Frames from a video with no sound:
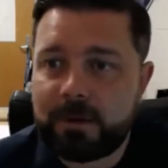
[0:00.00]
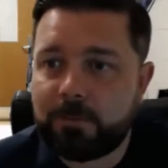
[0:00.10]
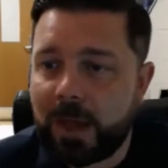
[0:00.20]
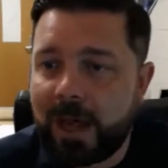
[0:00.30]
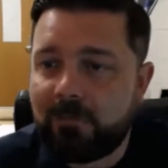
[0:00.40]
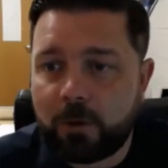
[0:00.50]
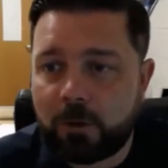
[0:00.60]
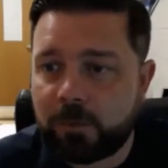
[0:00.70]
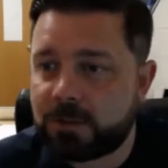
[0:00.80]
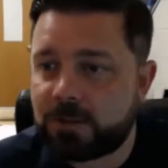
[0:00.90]

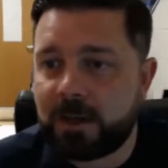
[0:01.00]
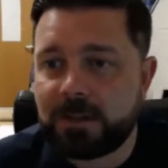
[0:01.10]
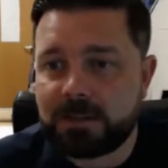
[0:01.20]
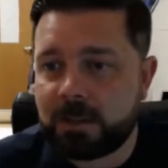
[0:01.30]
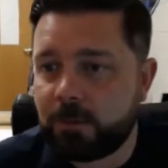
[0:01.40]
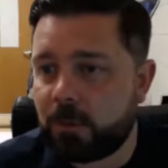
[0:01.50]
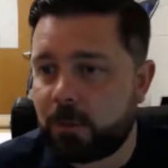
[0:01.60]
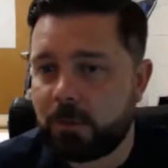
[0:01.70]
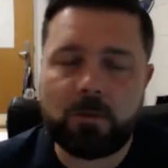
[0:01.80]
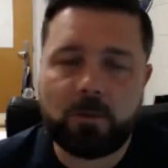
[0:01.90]
platform is straight and simple
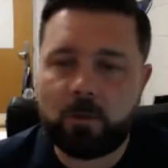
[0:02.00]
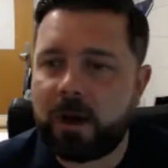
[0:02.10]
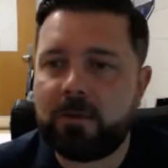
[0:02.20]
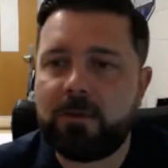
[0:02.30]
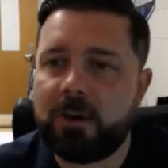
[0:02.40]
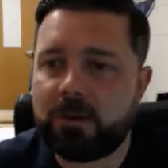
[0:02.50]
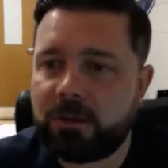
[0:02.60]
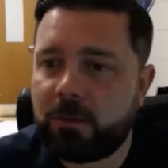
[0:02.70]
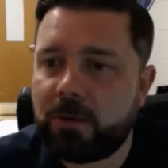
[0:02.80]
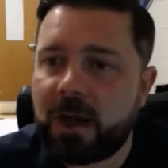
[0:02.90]
or whatever your
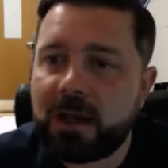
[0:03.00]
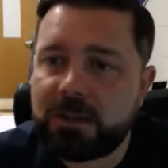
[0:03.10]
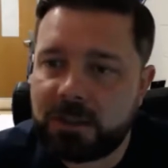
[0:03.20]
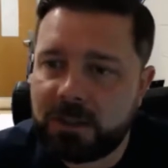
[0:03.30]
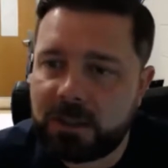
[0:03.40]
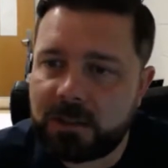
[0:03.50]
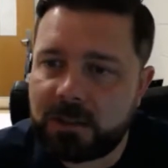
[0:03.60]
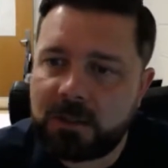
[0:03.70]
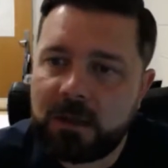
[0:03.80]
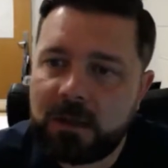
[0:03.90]
terminology is.
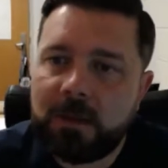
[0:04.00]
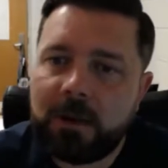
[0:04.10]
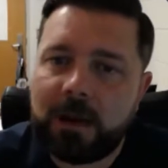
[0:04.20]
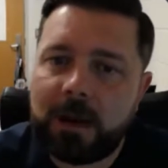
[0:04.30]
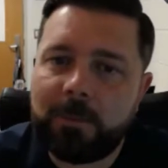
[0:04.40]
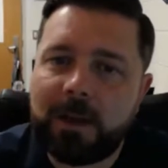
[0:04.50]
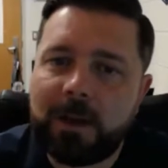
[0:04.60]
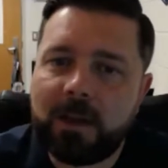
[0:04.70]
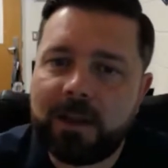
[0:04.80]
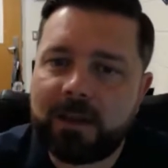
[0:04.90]
Um, it
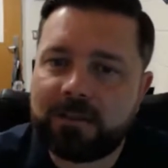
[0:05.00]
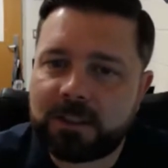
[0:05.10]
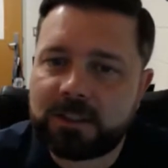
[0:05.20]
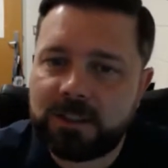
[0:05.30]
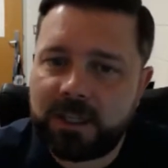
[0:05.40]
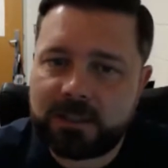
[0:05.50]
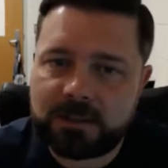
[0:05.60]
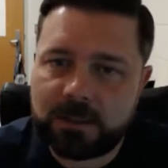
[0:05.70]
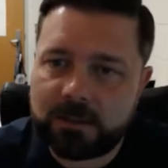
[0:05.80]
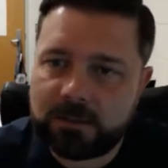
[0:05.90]
really gives us a chance
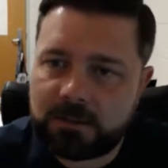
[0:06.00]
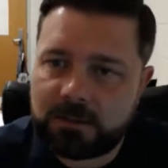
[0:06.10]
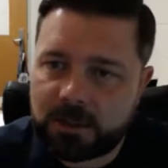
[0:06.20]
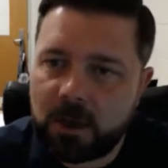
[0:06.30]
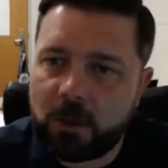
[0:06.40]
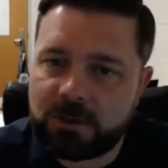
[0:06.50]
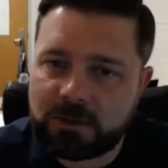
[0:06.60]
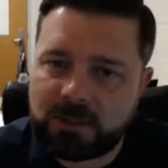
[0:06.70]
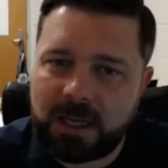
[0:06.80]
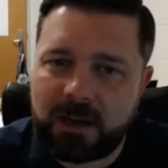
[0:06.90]
to to coach
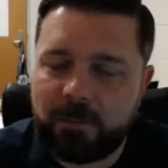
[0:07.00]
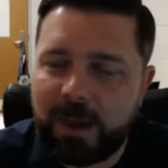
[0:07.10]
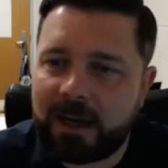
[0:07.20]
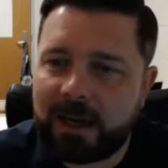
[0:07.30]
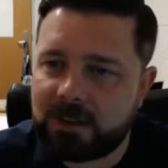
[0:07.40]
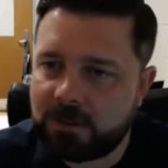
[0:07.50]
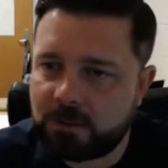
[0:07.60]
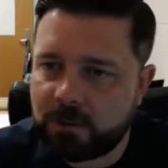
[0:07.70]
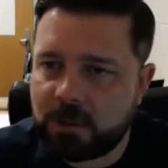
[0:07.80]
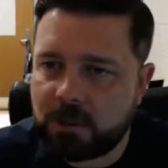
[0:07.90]
instead of managing the
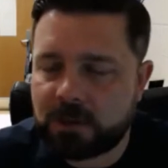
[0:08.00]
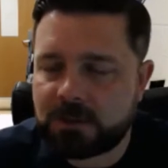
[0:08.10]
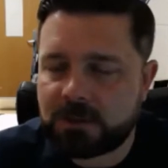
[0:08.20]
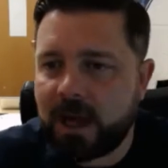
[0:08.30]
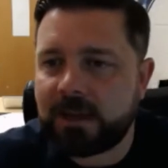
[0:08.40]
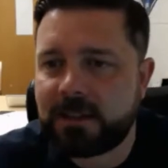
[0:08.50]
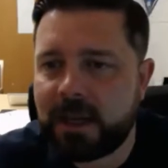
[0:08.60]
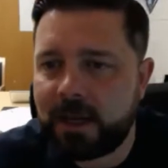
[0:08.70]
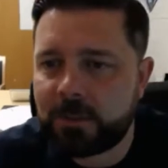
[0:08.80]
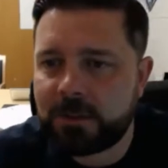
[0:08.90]
drill because a lot of
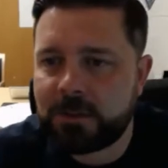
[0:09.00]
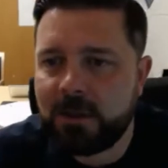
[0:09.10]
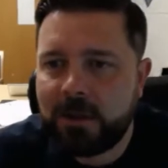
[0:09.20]
times